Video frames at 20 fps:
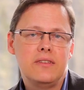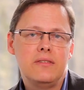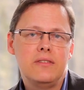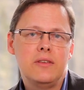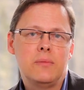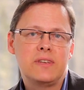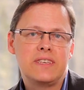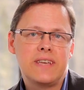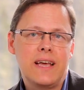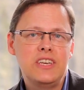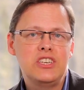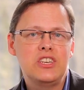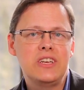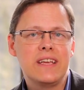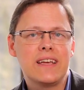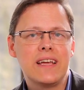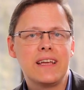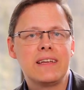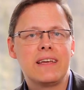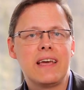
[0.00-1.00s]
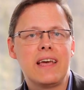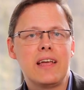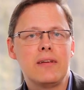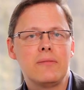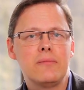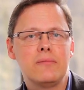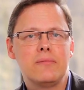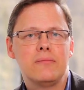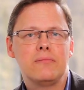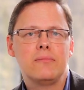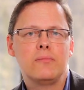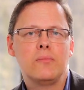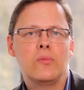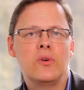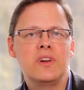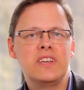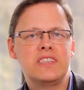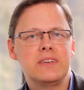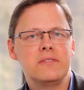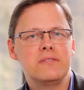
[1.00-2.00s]
you potentially can get
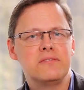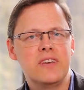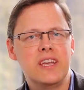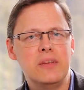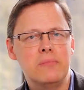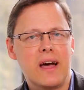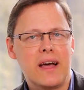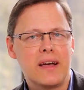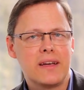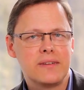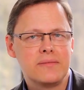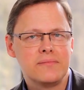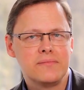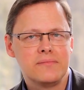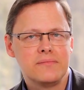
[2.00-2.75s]
more instant feedback,